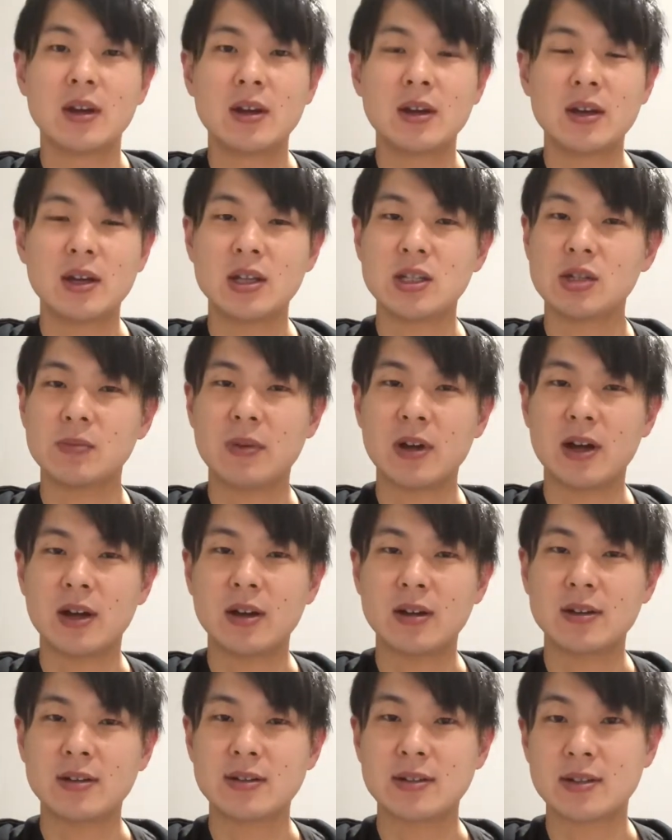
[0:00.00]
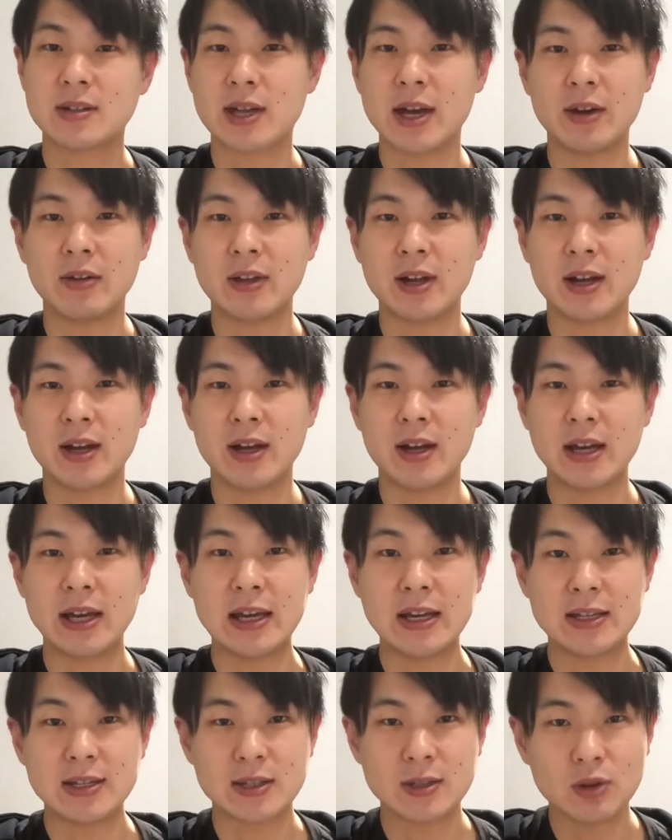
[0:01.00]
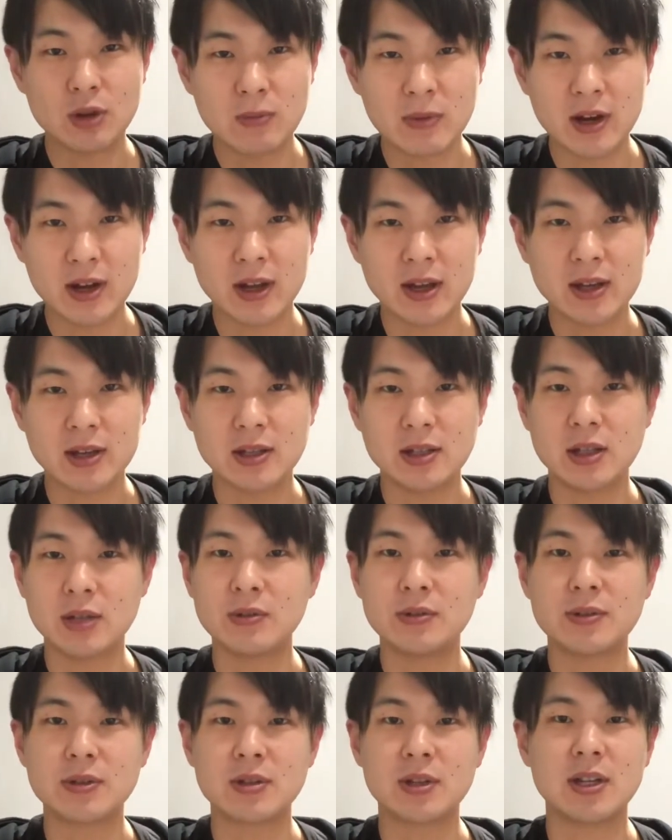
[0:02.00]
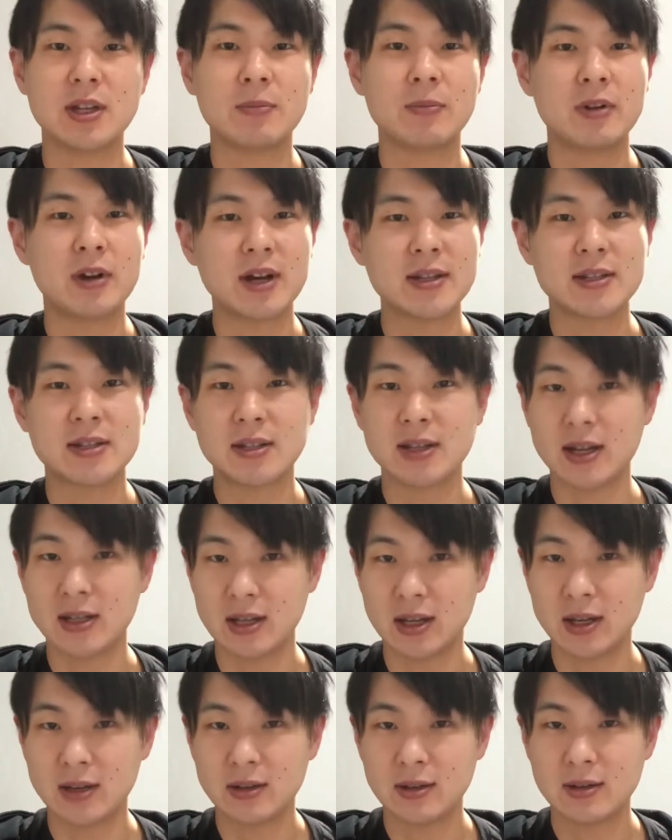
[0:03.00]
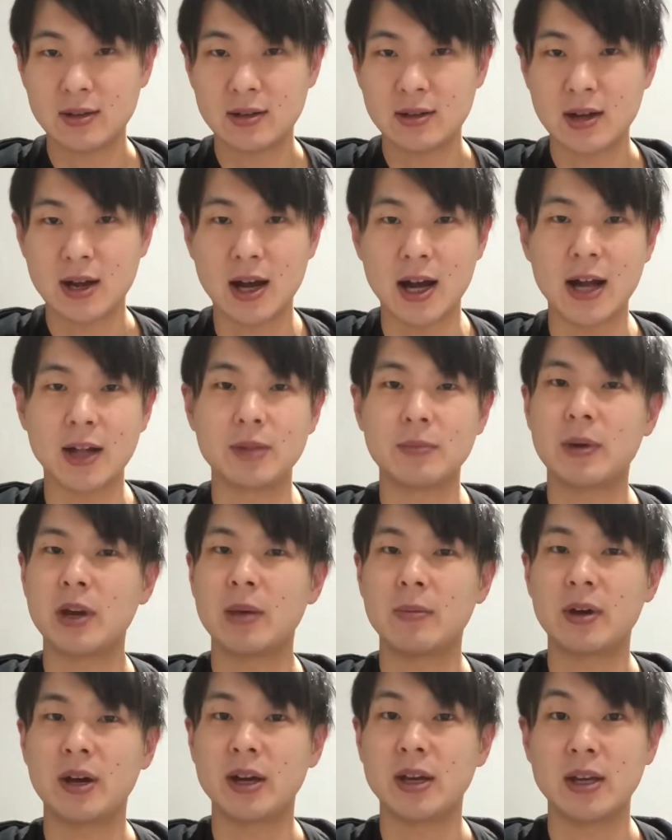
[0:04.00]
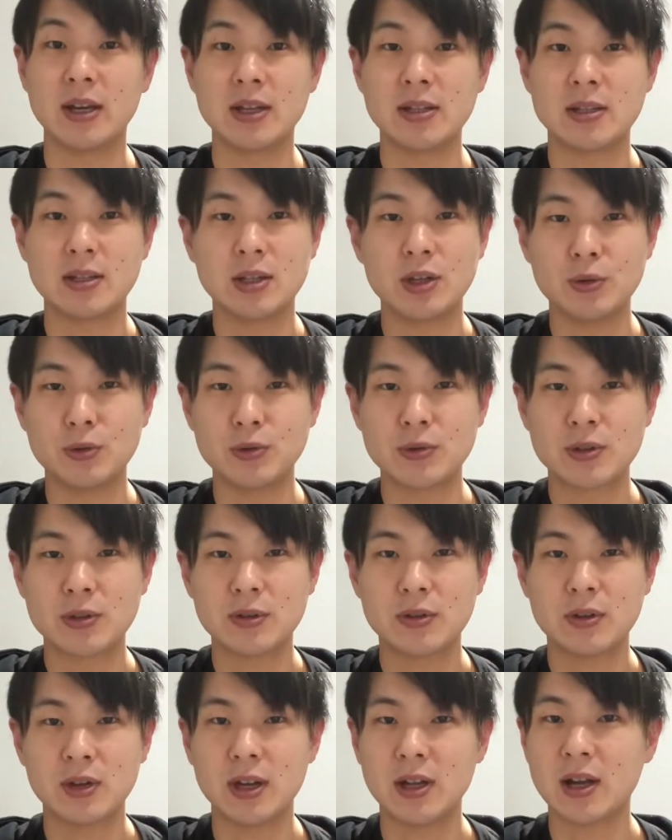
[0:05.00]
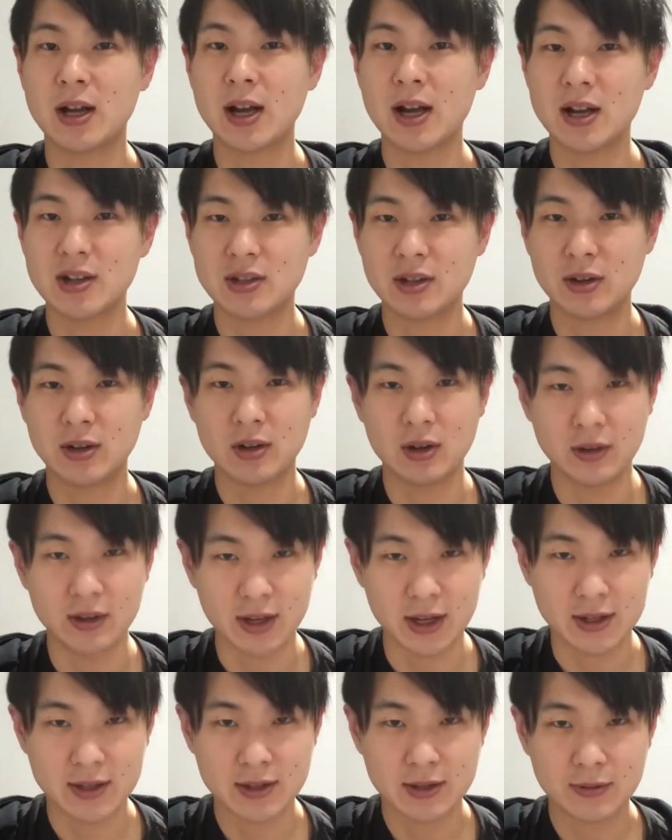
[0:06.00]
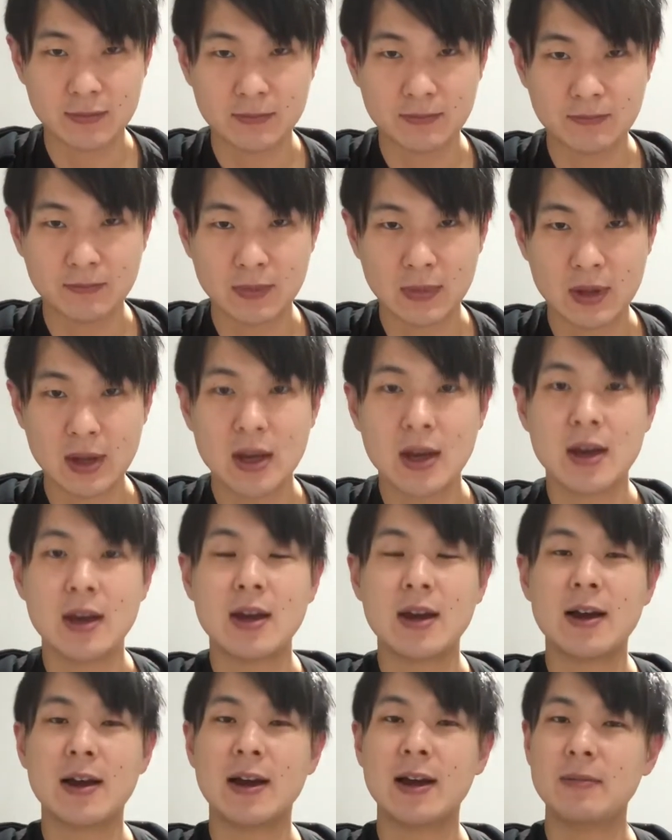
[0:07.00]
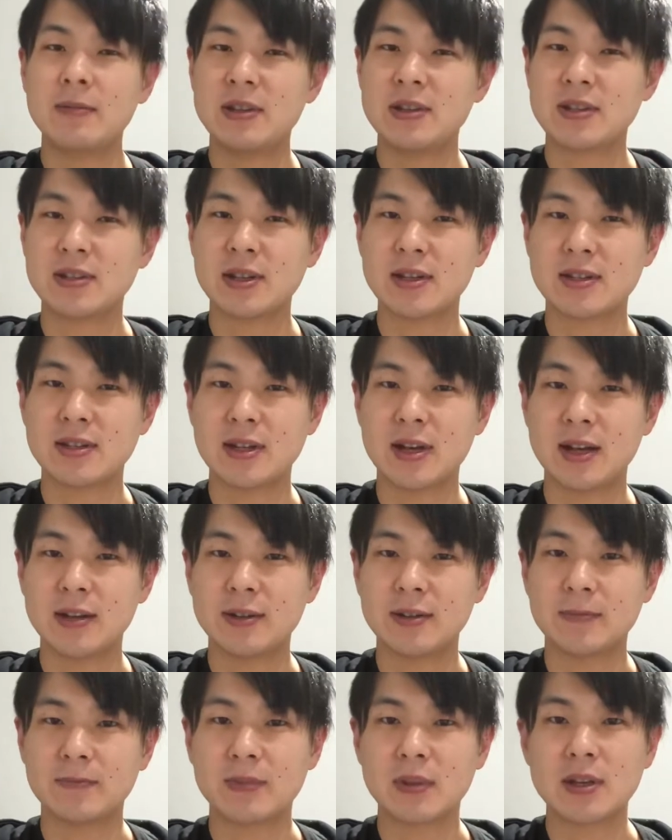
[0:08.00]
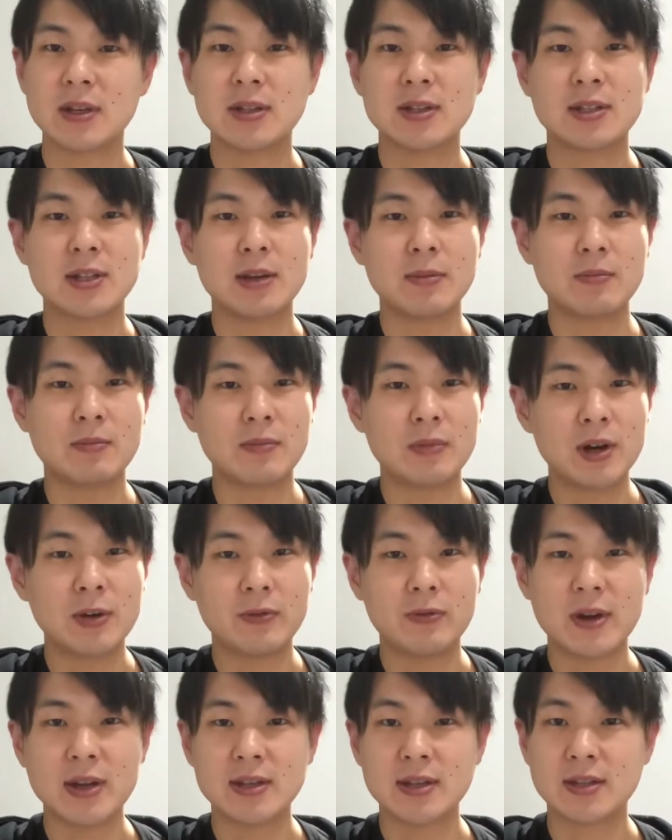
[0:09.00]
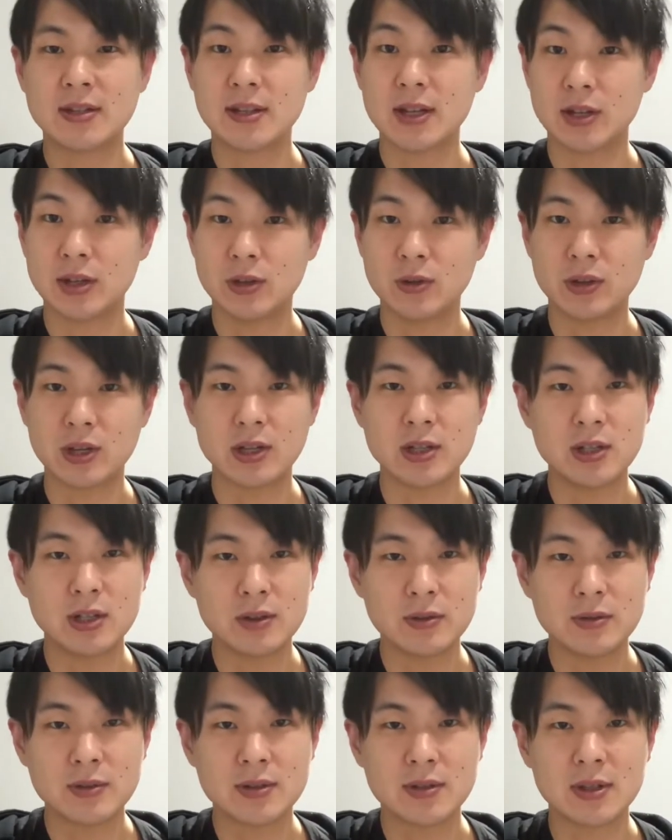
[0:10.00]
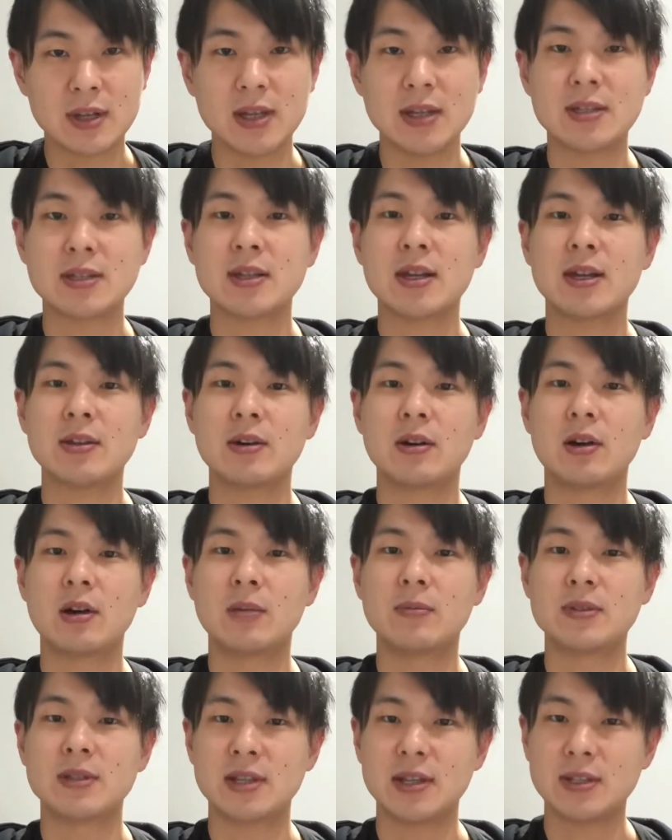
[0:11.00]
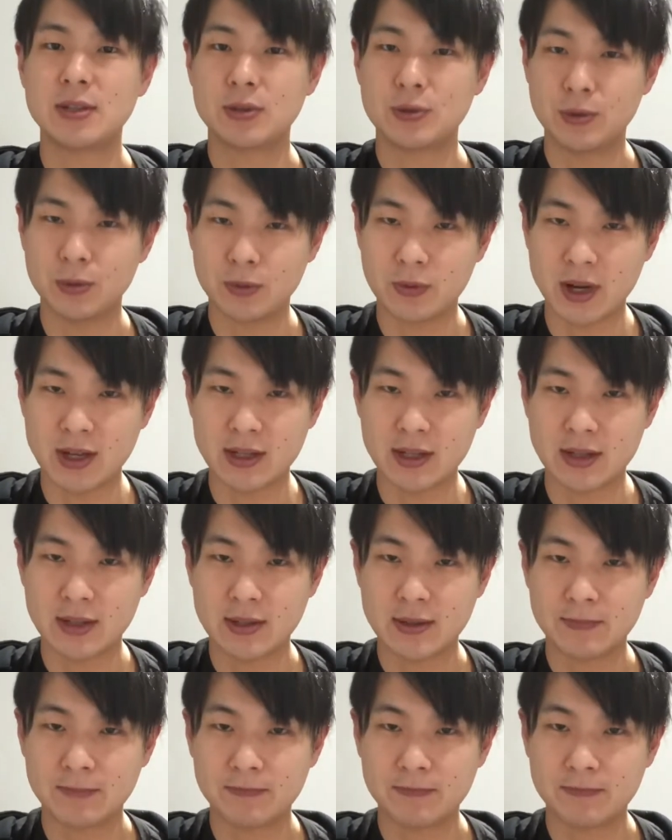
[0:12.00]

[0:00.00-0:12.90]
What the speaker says: In Japan, sayonara is normally used in a polite setting and bye-bye is used in a casual context. Having said that, there are more phrases that you can use instead of these 2 phrases.